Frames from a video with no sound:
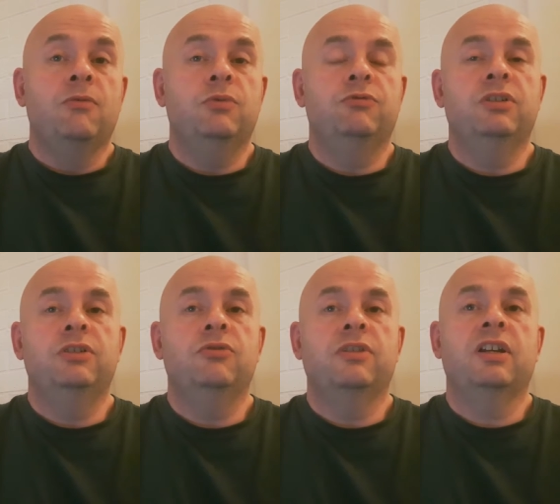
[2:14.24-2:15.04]
We really
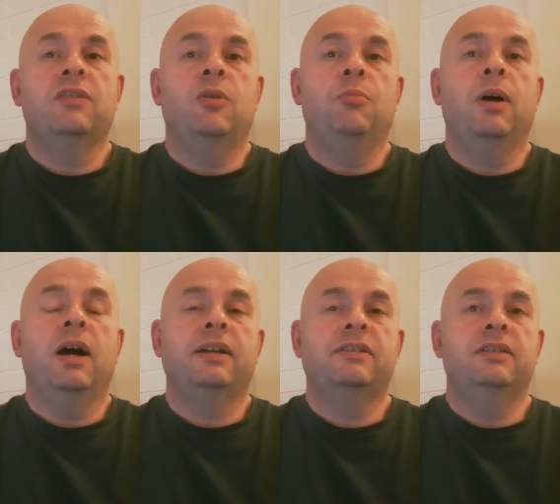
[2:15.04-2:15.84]
don't think of our
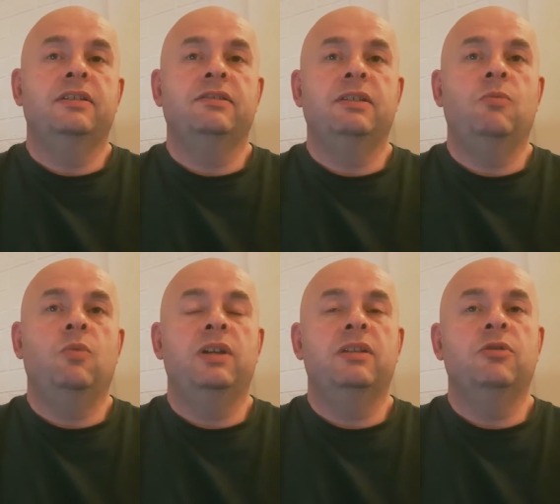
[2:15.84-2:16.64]
backs in the same
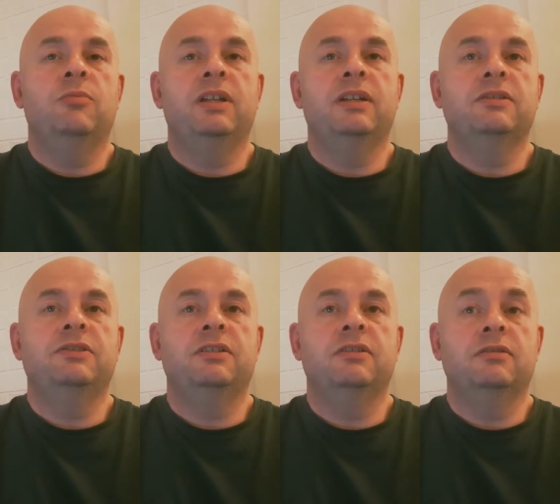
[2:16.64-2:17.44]
way that we might
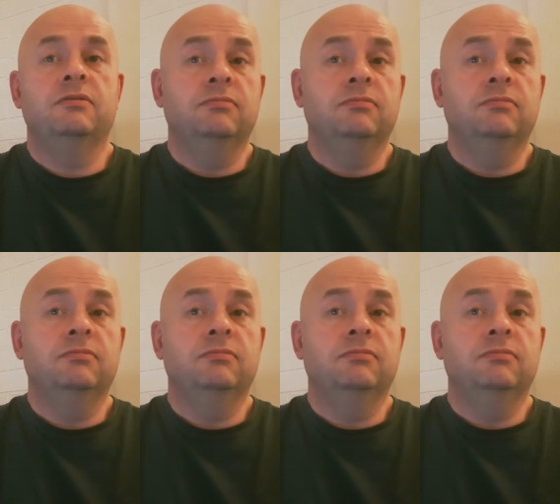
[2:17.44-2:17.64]
consider